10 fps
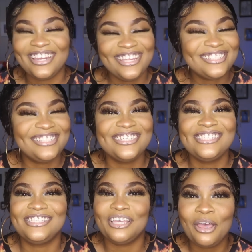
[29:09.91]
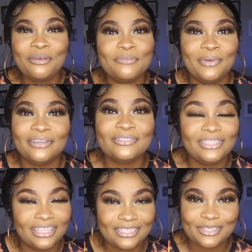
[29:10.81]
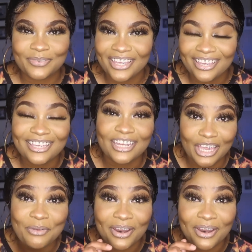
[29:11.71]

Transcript: it's just something about this man.